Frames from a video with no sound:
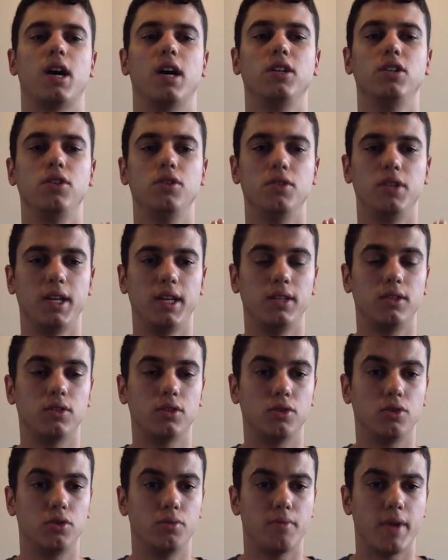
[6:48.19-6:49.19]
You need
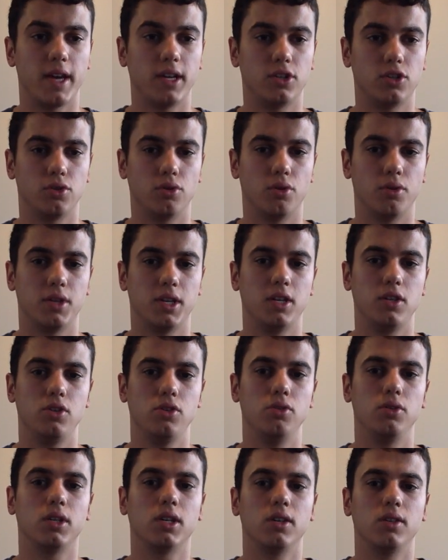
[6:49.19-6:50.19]
to make sure that
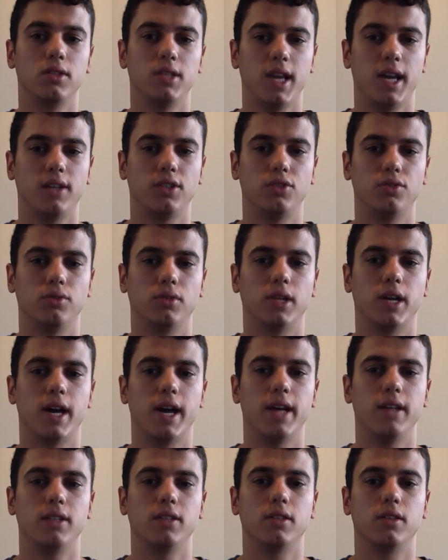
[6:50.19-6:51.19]
you
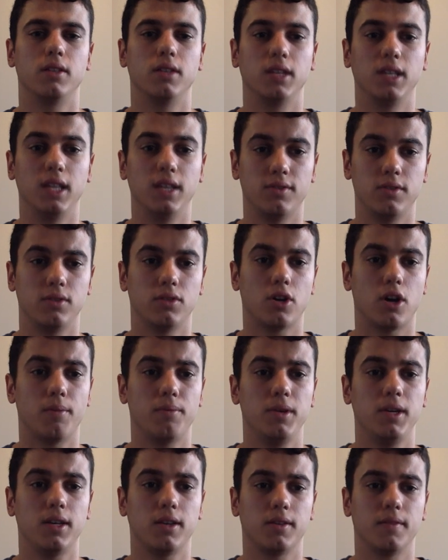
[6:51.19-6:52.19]
contextualize the given
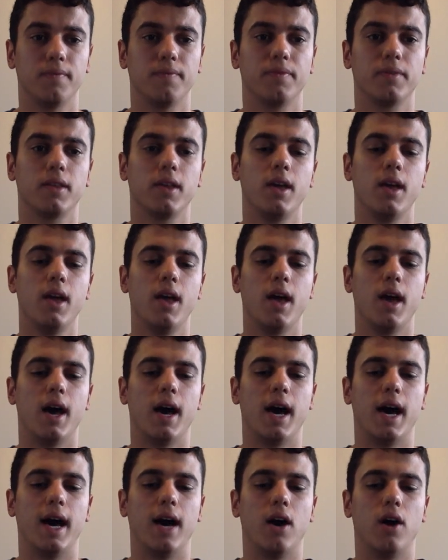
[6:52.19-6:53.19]
topic.
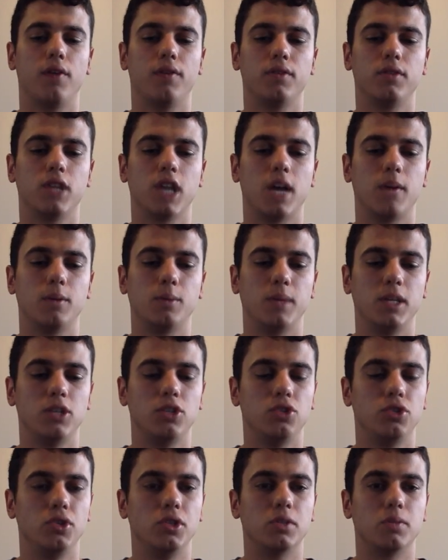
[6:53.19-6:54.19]
Oftentimes, many
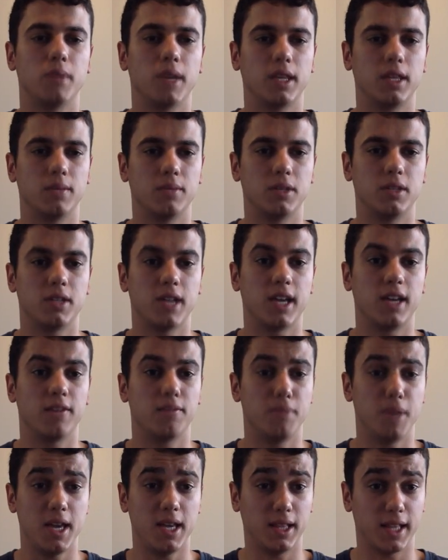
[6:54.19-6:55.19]
students make the mistake
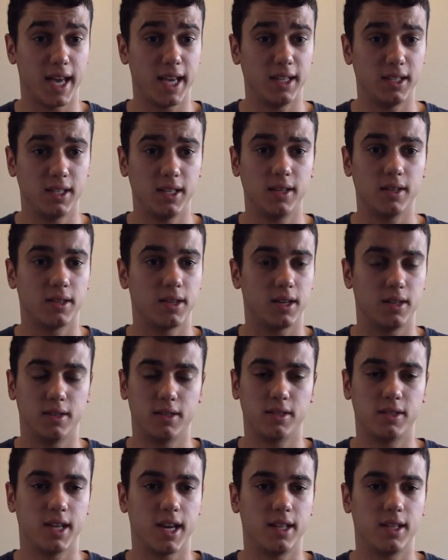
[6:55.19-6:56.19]
of being lazy, and I
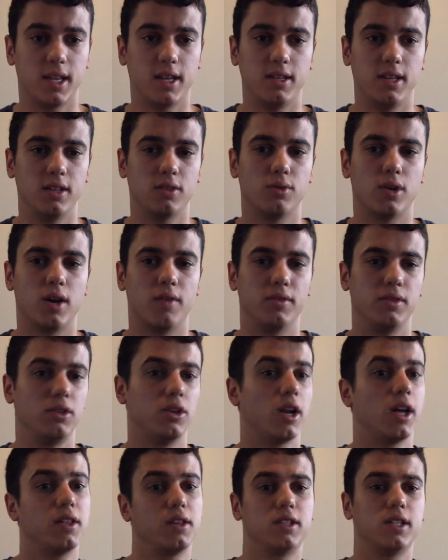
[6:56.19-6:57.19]
understand that in Year 12. We've
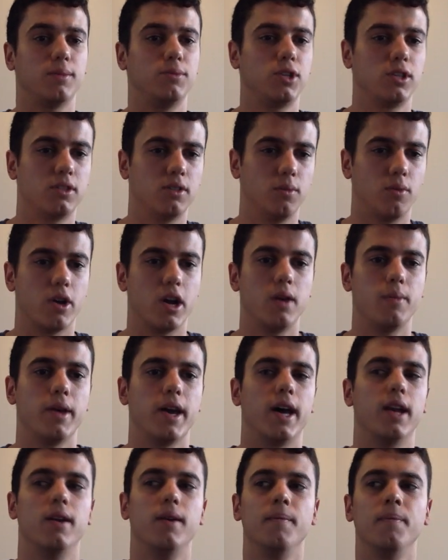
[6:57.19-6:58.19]
got other subjects to worry
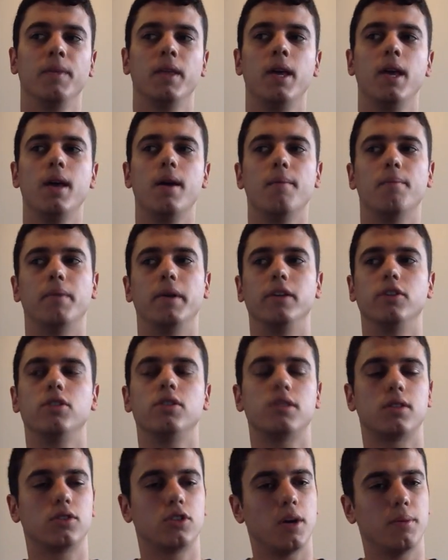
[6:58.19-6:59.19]
about. But
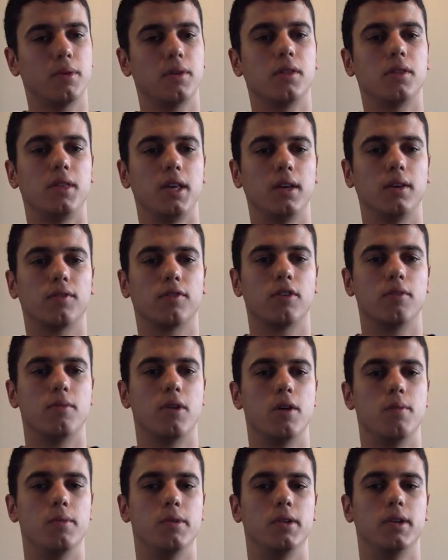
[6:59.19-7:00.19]
just stop and think for a
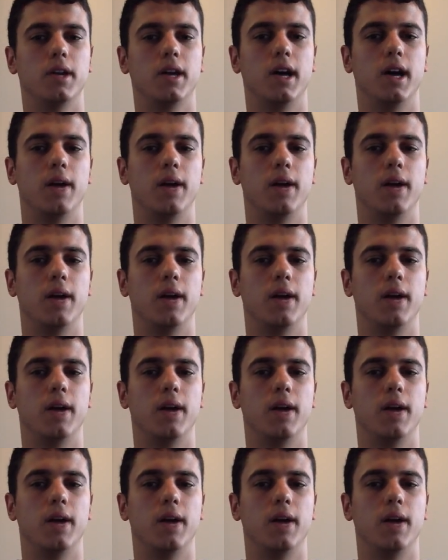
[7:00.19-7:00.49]
moment.